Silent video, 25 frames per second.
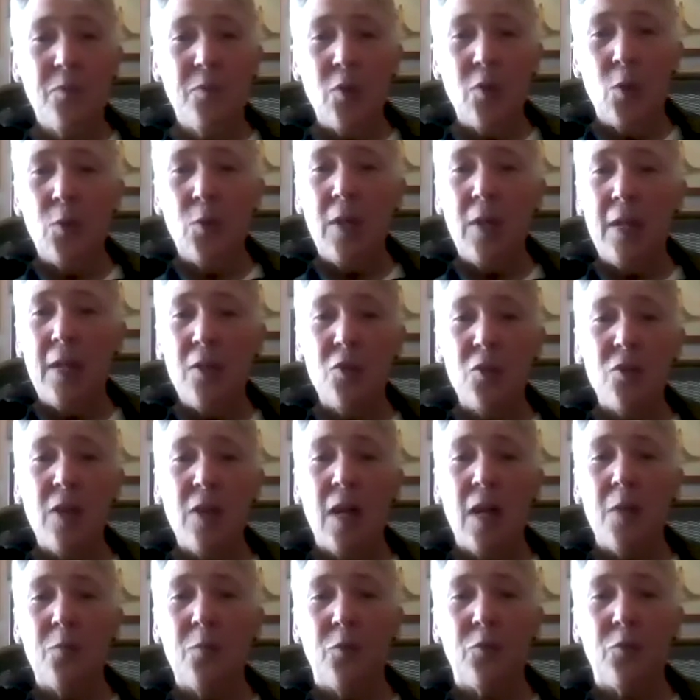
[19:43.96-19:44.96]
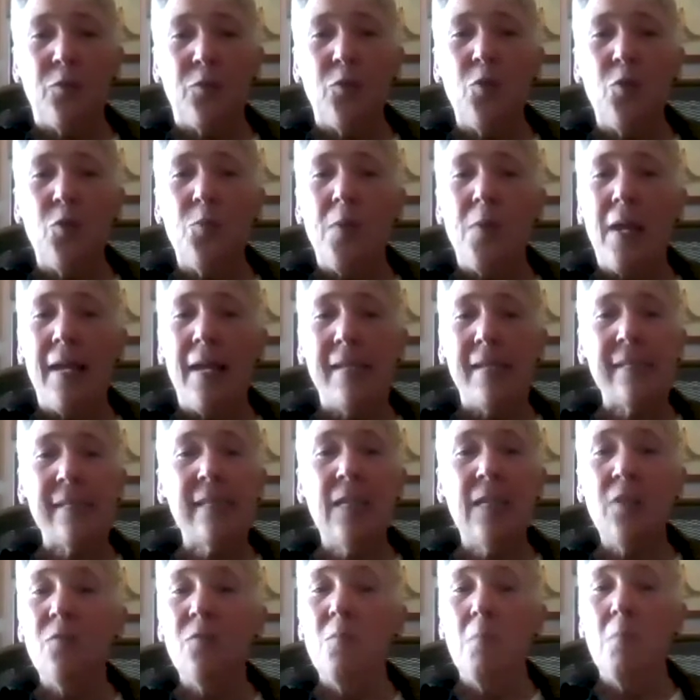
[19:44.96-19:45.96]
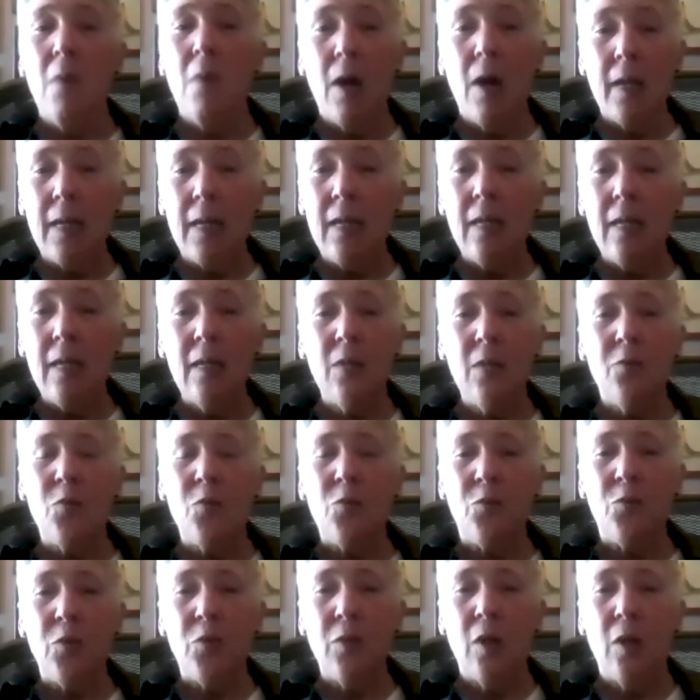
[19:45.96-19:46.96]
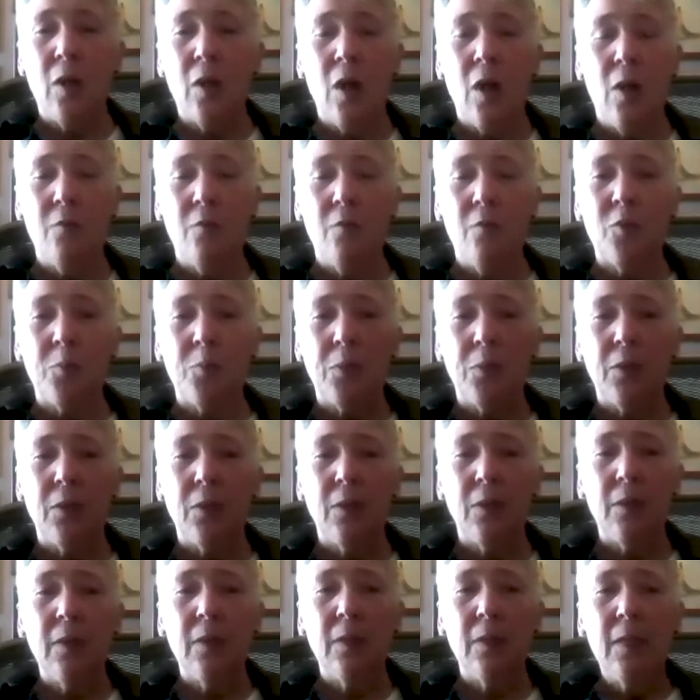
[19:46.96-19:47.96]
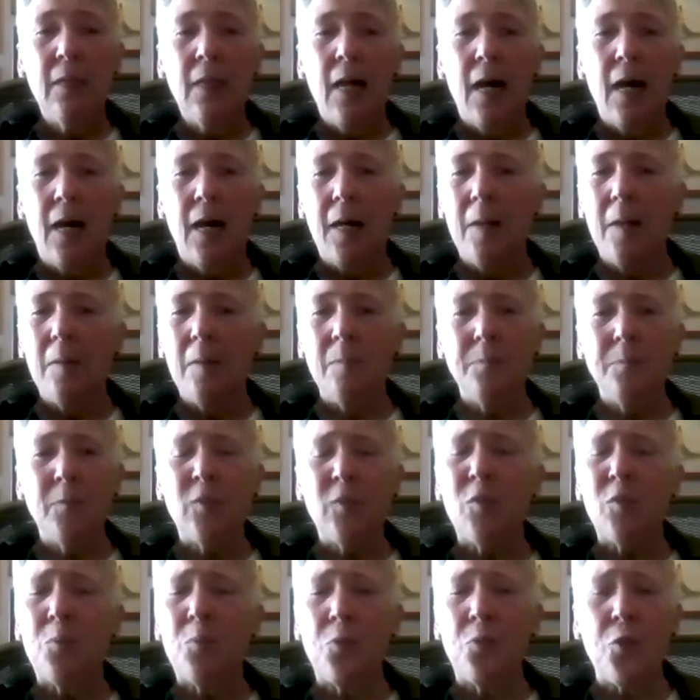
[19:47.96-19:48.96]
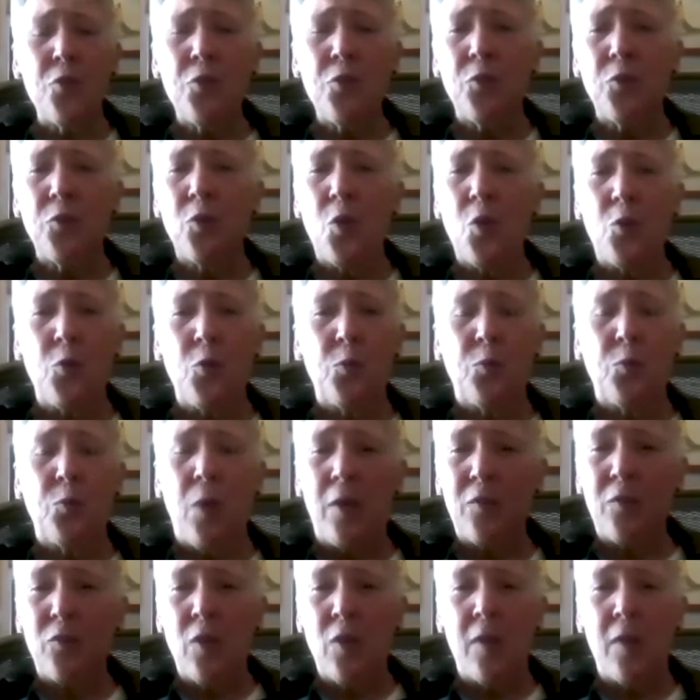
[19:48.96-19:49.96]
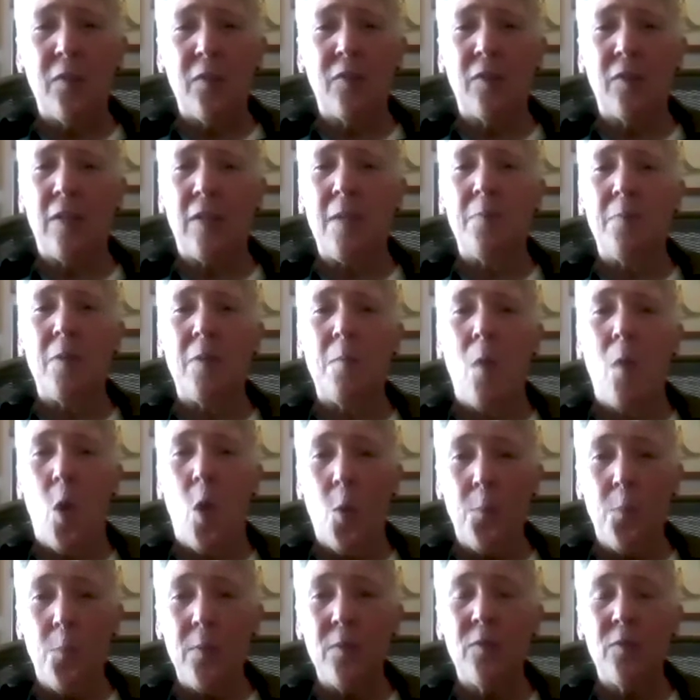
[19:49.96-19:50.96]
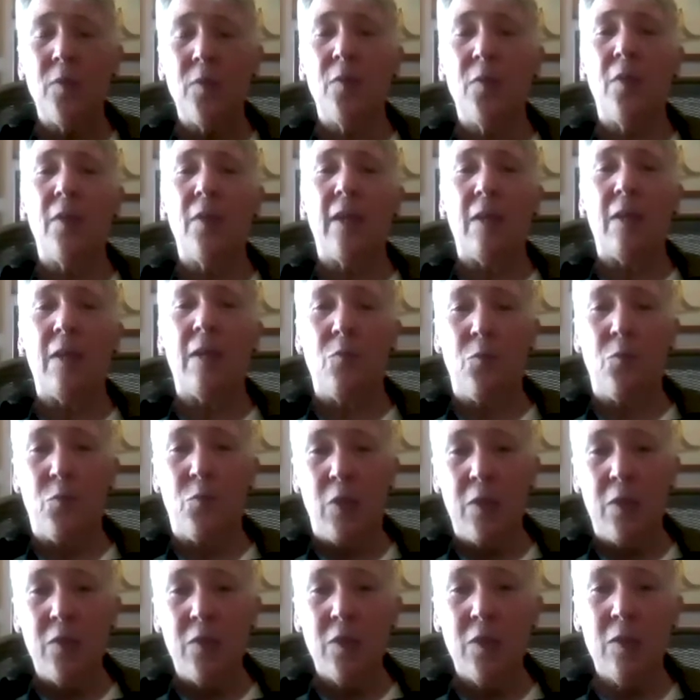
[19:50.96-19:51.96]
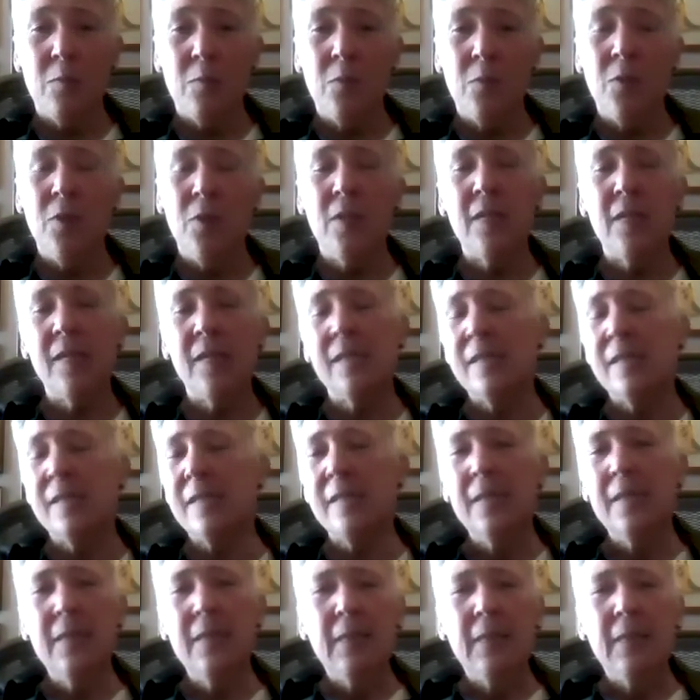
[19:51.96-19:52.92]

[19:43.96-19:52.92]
Donate your time for food banks, give money if you feel uncomfortable, Support your local restaurants to keep them open so that they can feed the communities.